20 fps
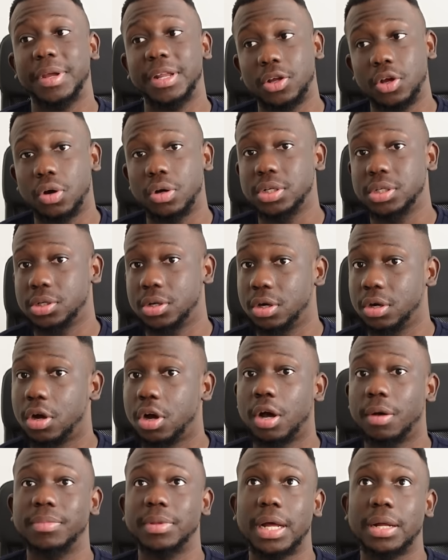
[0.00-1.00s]
Bitcoin is going to
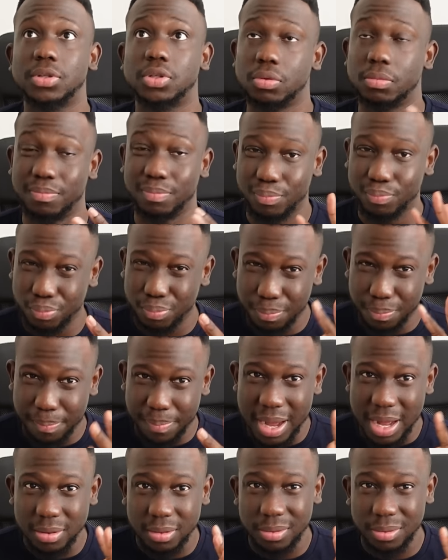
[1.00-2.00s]
come down to
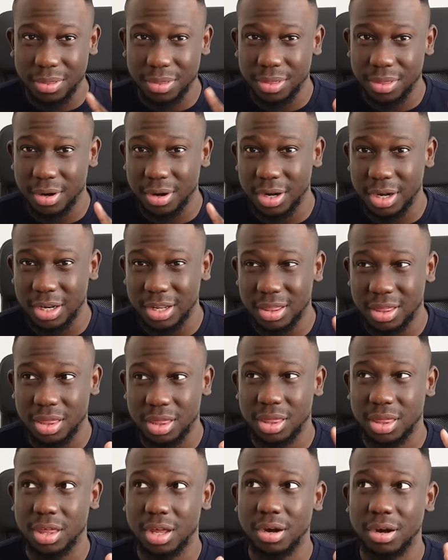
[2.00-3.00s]
about 30,
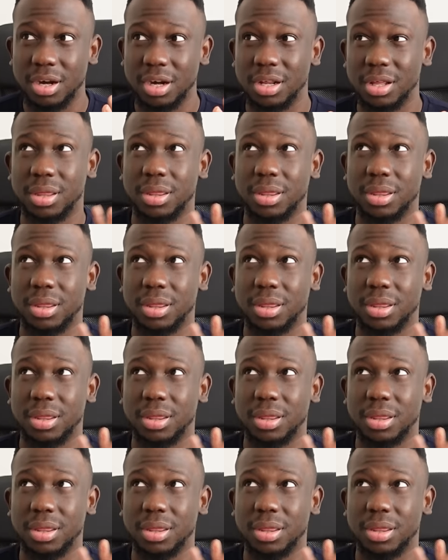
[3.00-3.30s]
30,